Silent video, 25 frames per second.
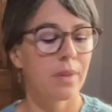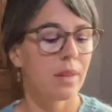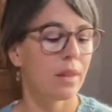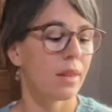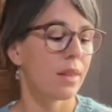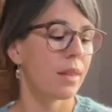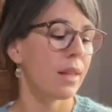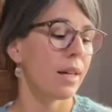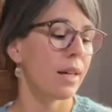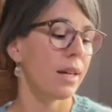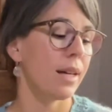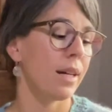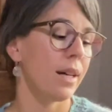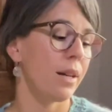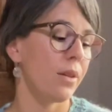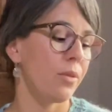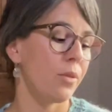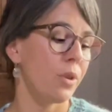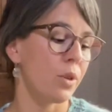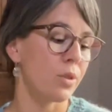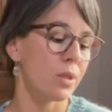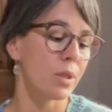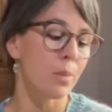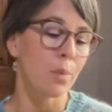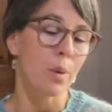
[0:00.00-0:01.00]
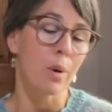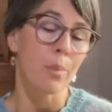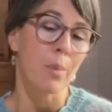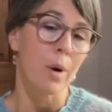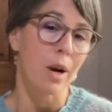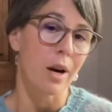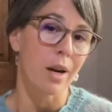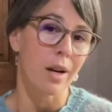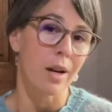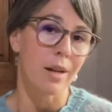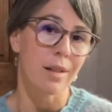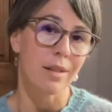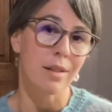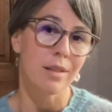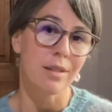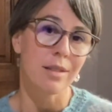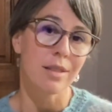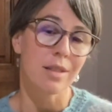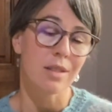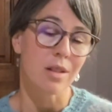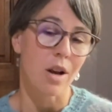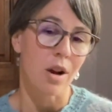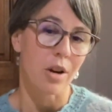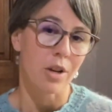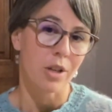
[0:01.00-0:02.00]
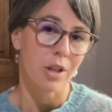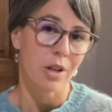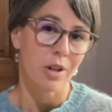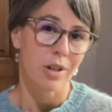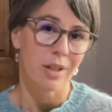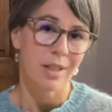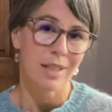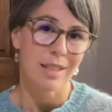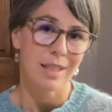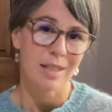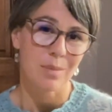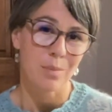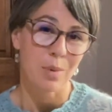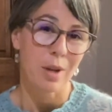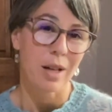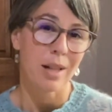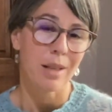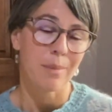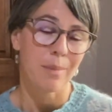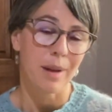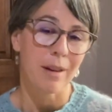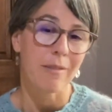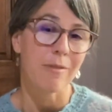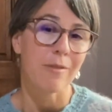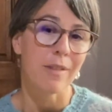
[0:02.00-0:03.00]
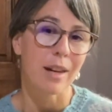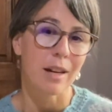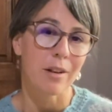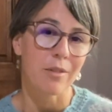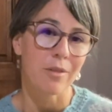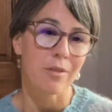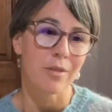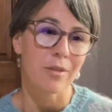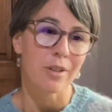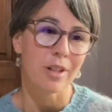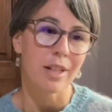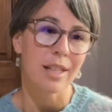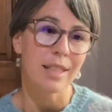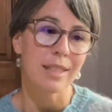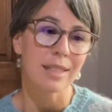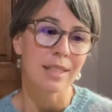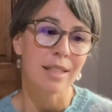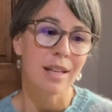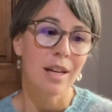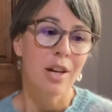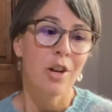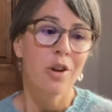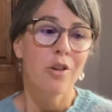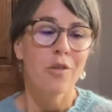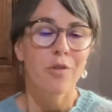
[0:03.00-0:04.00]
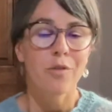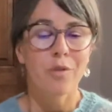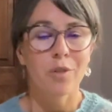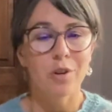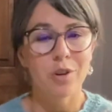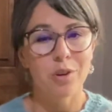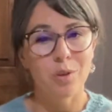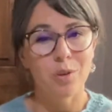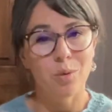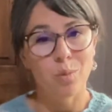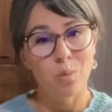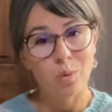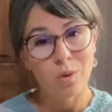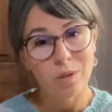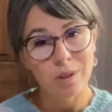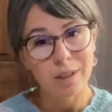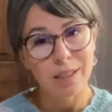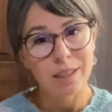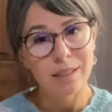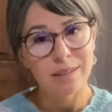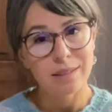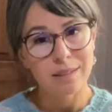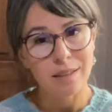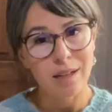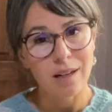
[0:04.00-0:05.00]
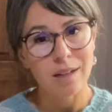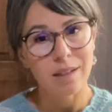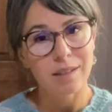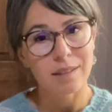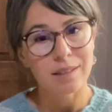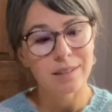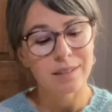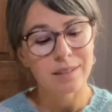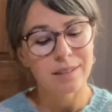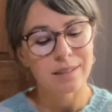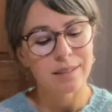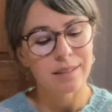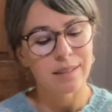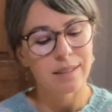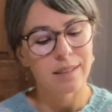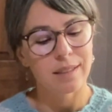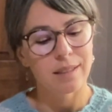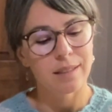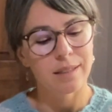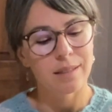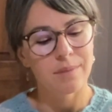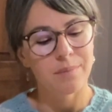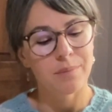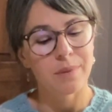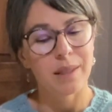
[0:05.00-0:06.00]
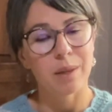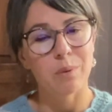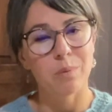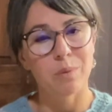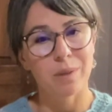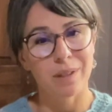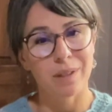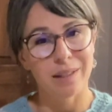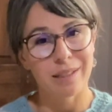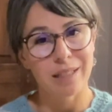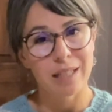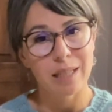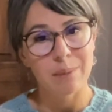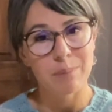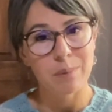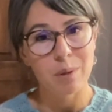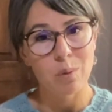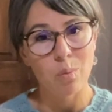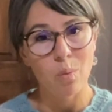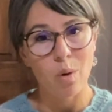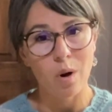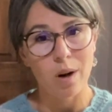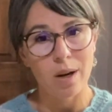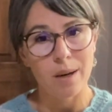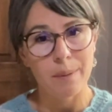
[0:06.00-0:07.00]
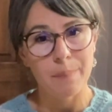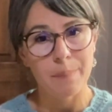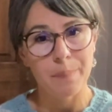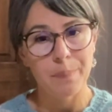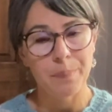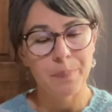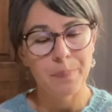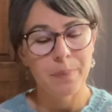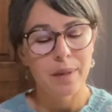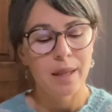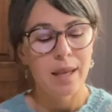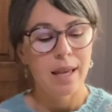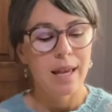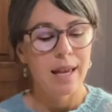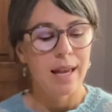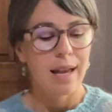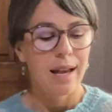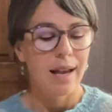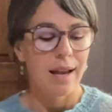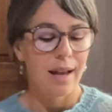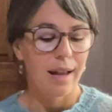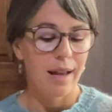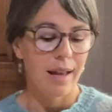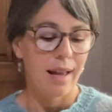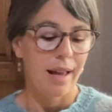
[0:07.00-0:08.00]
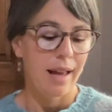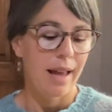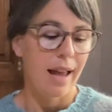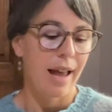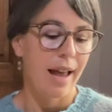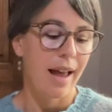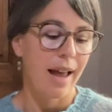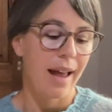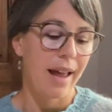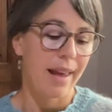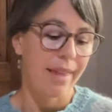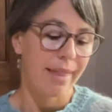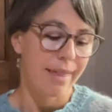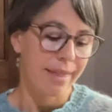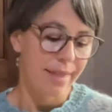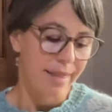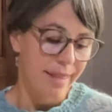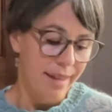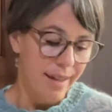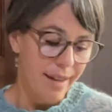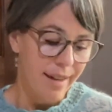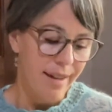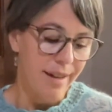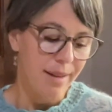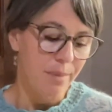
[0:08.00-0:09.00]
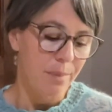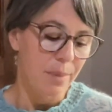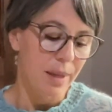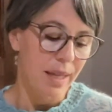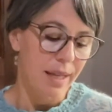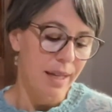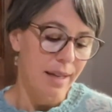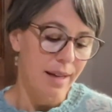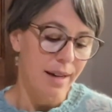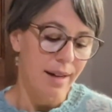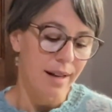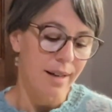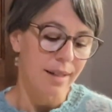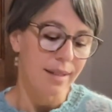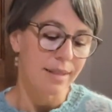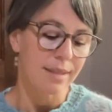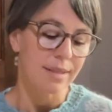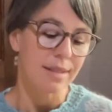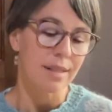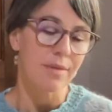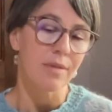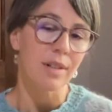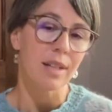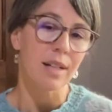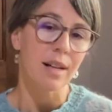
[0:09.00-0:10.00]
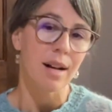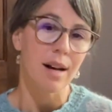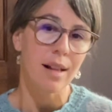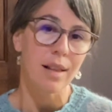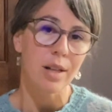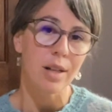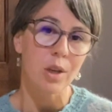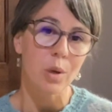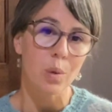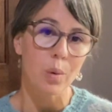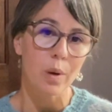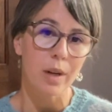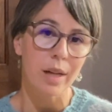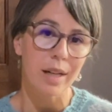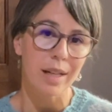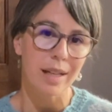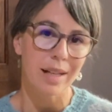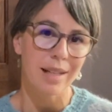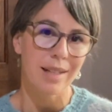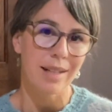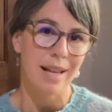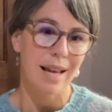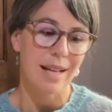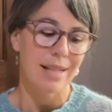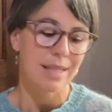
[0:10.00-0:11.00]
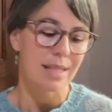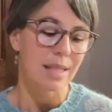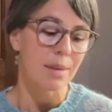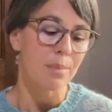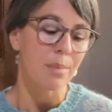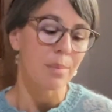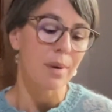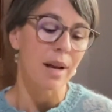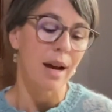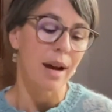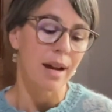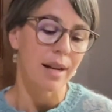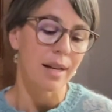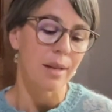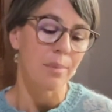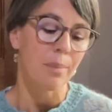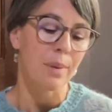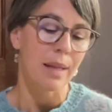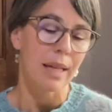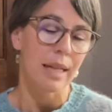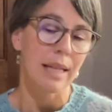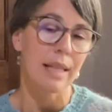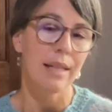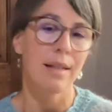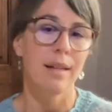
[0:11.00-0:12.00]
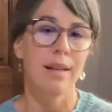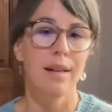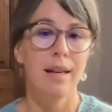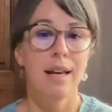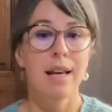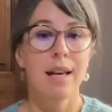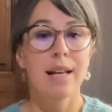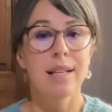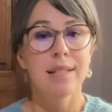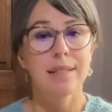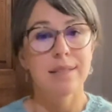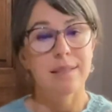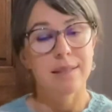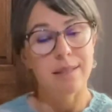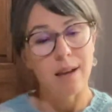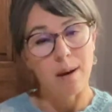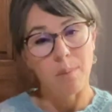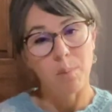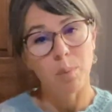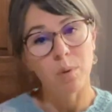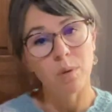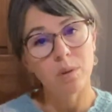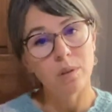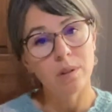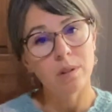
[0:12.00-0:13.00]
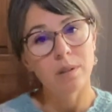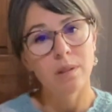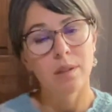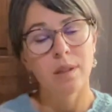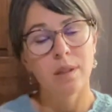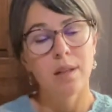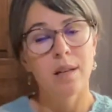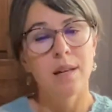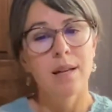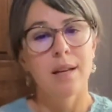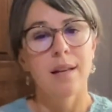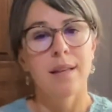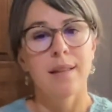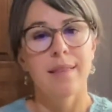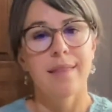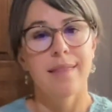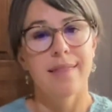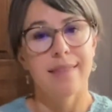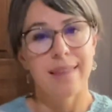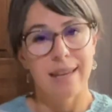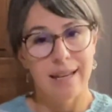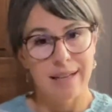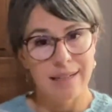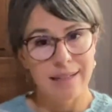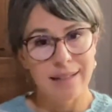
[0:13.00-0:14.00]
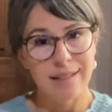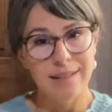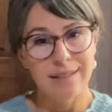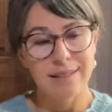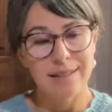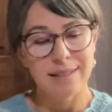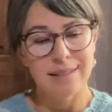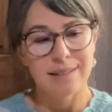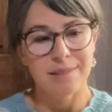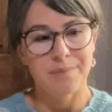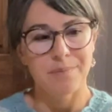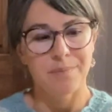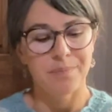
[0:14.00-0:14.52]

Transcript: The Rosa Pomar sock yarn is probably my favorite for the woolly socks that really keep me warm. I think because of the color work, it ends up kind of being double thickness,